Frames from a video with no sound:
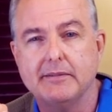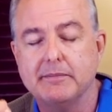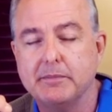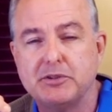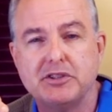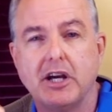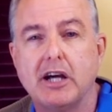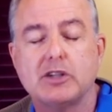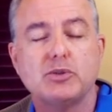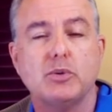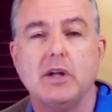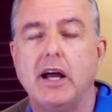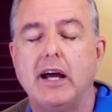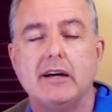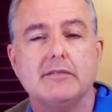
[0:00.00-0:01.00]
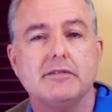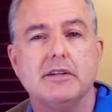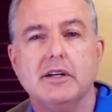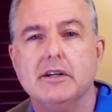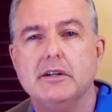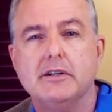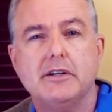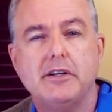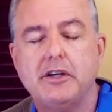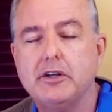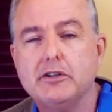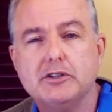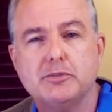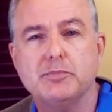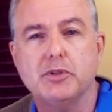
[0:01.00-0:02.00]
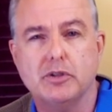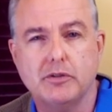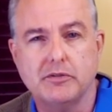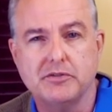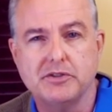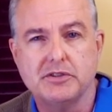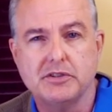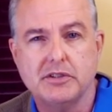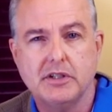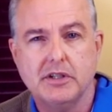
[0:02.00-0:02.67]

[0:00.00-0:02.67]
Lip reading: stocks will have huge moves,